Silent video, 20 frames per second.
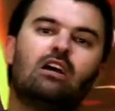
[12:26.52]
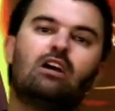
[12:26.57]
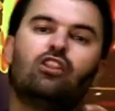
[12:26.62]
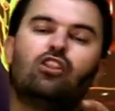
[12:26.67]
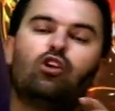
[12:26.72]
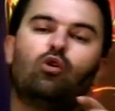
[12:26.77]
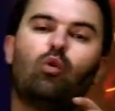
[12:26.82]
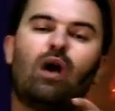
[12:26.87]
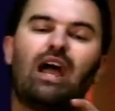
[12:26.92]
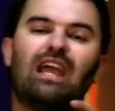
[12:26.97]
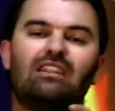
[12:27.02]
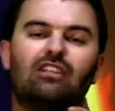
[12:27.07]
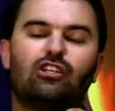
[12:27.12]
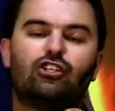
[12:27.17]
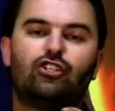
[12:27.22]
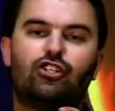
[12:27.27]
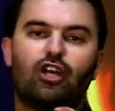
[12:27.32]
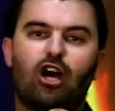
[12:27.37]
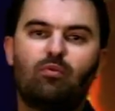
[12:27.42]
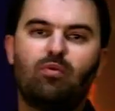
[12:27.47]
The way the
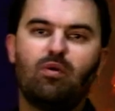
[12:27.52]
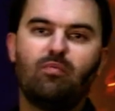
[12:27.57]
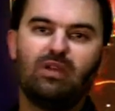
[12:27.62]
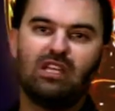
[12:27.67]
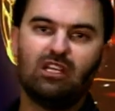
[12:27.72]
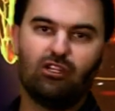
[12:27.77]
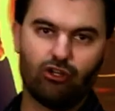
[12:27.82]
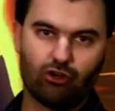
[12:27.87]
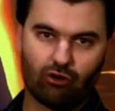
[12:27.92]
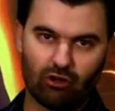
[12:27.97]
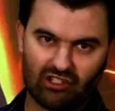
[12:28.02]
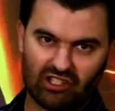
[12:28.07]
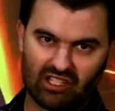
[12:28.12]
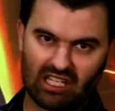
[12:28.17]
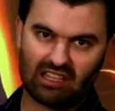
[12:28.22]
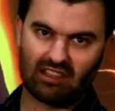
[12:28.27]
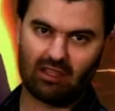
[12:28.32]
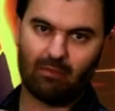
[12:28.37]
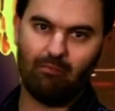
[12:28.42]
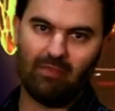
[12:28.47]
dopamine neurons
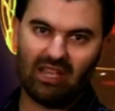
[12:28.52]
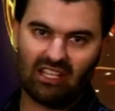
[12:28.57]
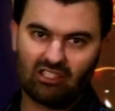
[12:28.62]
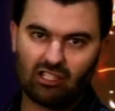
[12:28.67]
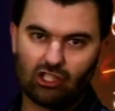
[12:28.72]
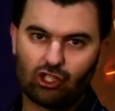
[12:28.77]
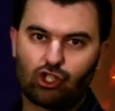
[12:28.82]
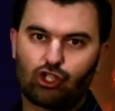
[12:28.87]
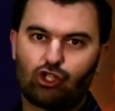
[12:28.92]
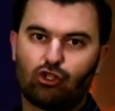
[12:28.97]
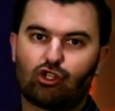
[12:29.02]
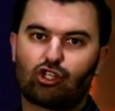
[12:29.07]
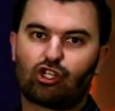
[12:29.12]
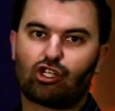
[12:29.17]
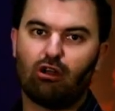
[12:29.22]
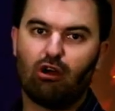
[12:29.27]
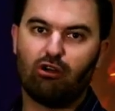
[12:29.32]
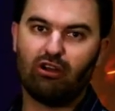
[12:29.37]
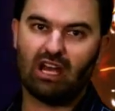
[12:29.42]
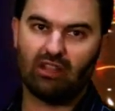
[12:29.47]
get the message to
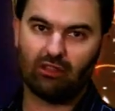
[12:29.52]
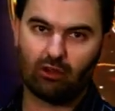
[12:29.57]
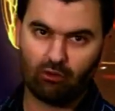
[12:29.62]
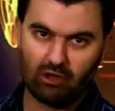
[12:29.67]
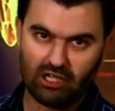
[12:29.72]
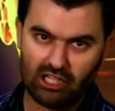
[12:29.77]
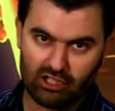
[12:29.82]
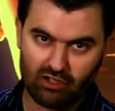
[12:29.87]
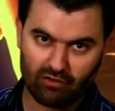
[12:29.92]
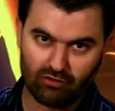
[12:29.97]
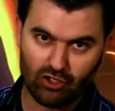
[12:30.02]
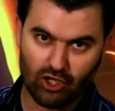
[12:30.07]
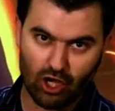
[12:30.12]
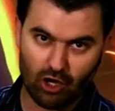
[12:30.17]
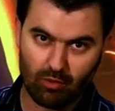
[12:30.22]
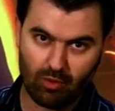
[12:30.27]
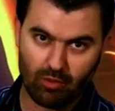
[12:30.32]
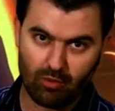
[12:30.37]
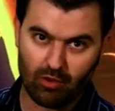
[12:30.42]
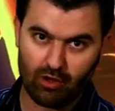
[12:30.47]
slow down the release of,
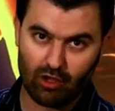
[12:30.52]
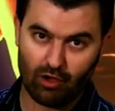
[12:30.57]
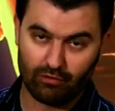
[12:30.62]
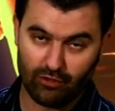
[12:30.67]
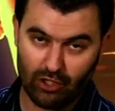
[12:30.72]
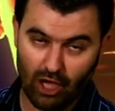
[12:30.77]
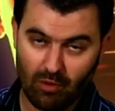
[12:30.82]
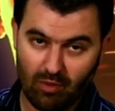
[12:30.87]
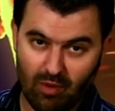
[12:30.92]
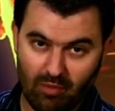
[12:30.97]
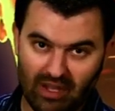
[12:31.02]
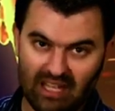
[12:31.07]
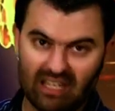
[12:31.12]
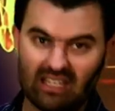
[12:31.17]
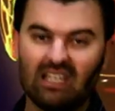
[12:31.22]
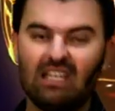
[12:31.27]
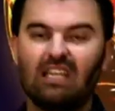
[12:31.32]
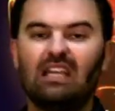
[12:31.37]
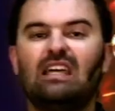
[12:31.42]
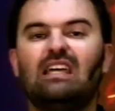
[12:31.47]
dop of dopamine
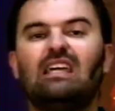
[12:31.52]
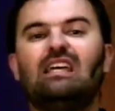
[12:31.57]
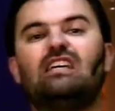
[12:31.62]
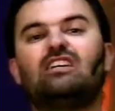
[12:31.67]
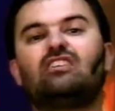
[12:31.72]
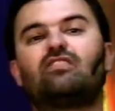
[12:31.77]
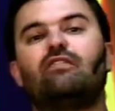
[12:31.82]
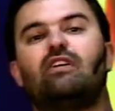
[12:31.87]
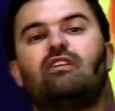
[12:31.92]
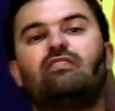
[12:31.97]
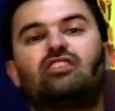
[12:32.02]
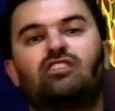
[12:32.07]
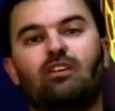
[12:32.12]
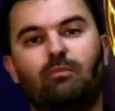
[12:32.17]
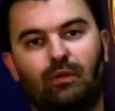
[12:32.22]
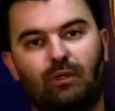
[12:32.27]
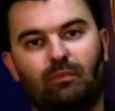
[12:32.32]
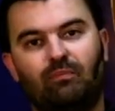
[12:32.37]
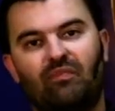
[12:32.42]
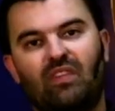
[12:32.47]
is very
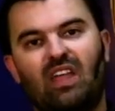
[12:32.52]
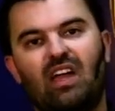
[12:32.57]
simple.